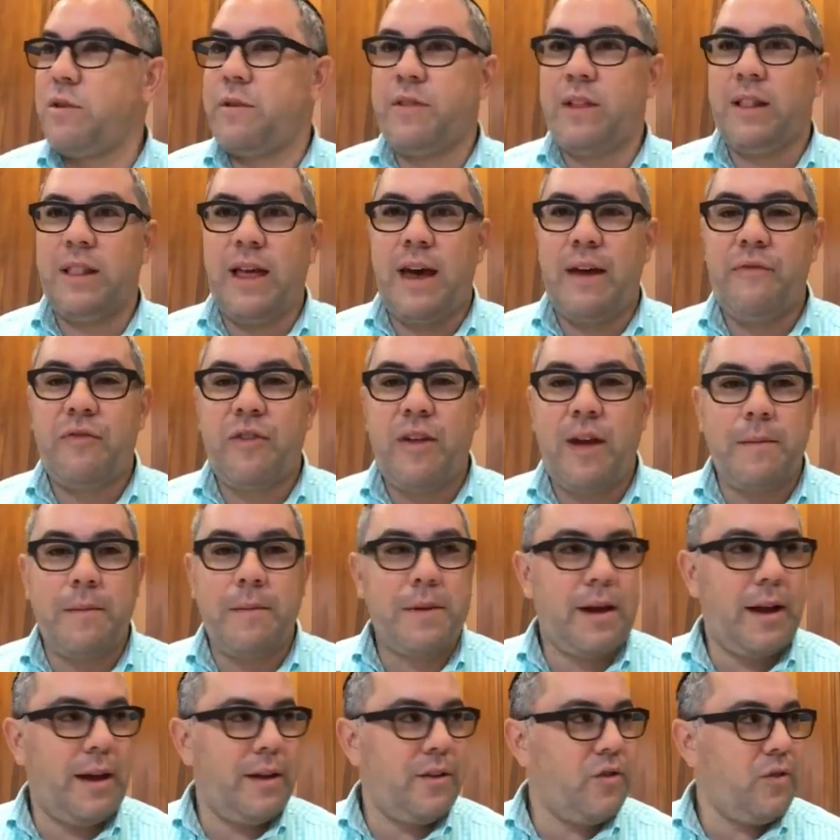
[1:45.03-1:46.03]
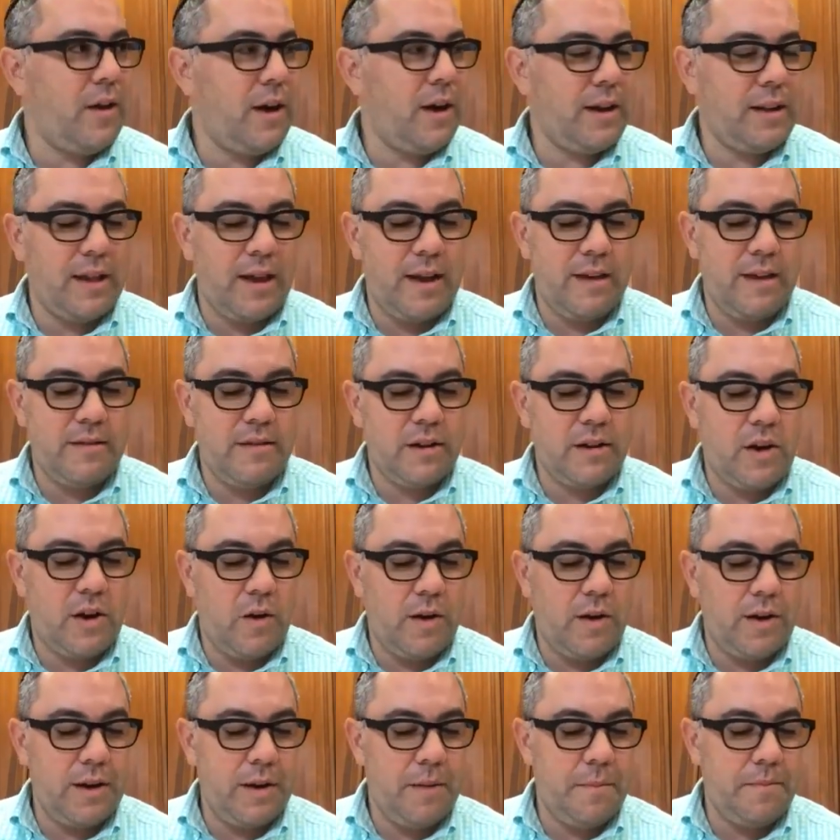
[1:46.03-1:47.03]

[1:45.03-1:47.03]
of the lifetime contract as the Kohanim.